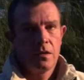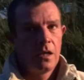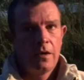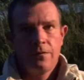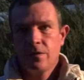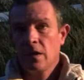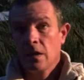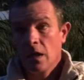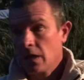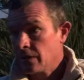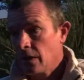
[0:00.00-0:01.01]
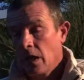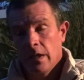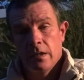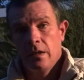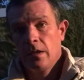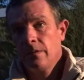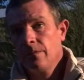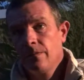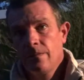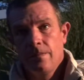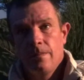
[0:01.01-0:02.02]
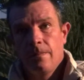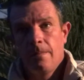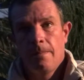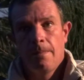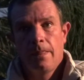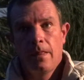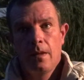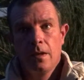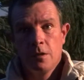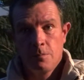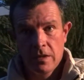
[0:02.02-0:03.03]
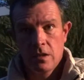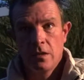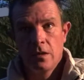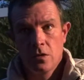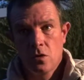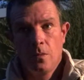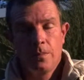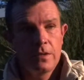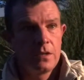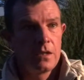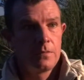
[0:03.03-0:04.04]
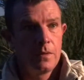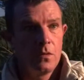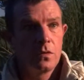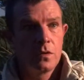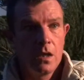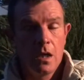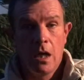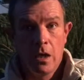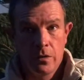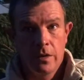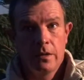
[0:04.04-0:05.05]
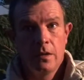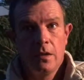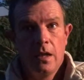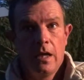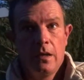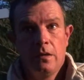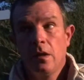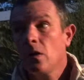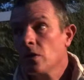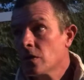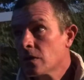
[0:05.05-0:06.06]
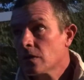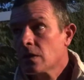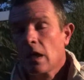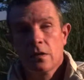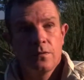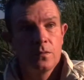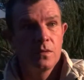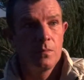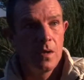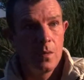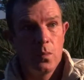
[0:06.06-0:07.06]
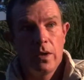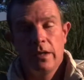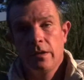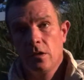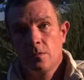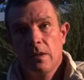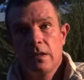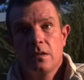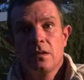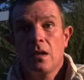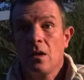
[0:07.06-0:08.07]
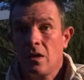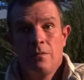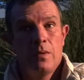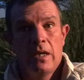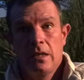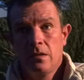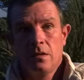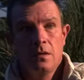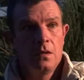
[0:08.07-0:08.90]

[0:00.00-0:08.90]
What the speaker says: I've seen guys dying there. Especially those copper trucks because they are loaded. And those trucks from Zimbabwe and those places, they don't have brakes.